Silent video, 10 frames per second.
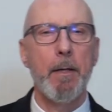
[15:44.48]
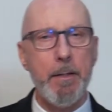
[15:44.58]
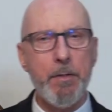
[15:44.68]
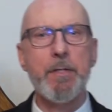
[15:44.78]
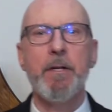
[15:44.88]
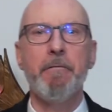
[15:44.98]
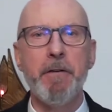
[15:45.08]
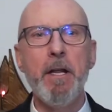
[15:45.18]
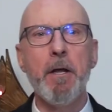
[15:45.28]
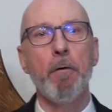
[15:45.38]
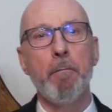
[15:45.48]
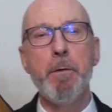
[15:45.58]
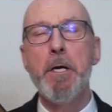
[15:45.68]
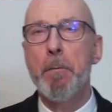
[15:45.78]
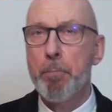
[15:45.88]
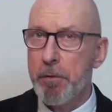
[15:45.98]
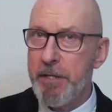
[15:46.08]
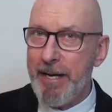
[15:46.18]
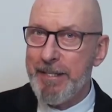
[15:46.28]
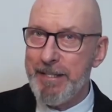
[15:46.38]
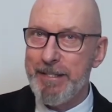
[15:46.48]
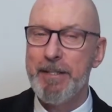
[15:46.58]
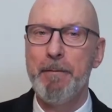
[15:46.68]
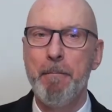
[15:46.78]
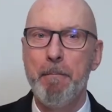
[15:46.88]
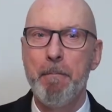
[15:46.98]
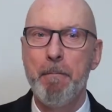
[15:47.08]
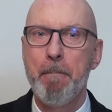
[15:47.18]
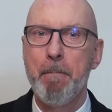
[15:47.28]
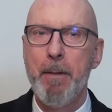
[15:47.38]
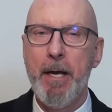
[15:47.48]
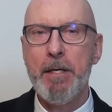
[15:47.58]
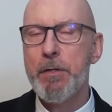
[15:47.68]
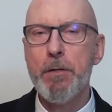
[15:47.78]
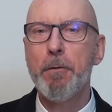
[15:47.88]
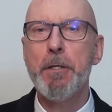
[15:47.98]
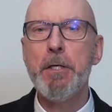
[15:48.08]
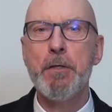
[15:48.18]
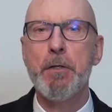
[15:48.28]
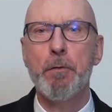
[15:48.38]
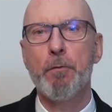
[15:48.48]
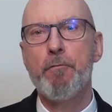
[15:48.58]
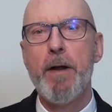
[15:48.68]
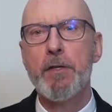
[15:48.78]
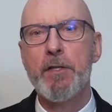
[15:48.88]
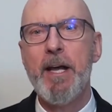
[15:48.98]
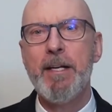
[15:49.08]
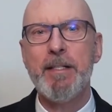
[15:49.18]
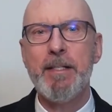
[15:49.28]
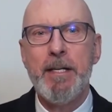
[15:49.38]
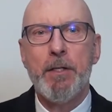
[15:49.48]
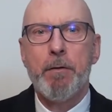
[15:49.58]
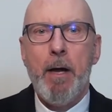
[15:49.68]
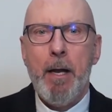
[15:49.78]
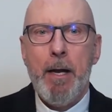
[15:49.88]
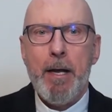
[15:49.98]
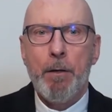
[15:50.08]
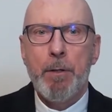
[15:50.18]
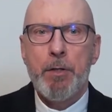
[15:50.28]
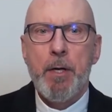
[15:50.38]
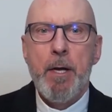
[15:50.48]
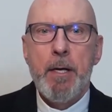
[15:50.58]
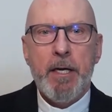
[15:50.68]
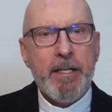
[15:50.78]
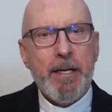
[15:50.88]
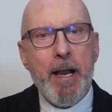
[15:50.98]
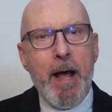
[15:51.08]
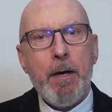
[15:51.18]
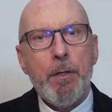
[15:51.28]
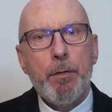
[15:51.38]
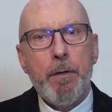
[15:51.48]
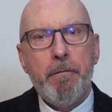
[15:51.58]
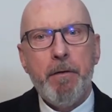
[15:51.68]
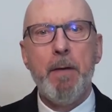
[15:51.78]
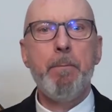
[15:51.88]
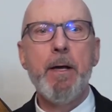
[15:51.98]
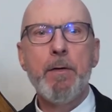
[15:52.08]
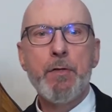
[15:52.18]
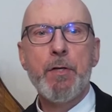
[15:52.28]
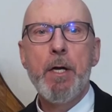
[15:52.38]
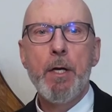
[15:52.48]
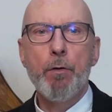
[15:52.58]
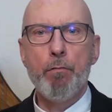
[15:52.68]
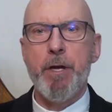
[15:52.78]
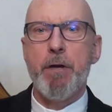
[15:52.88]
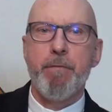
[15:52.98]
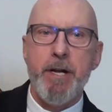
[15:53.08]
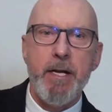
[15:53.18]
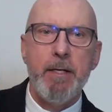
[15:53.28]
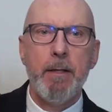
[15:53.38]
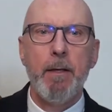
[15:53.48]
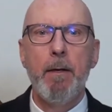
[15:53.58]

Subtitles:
This is the feeling of being protected. It is not easy to translate it into our language. In the letter to the Philippians, we read,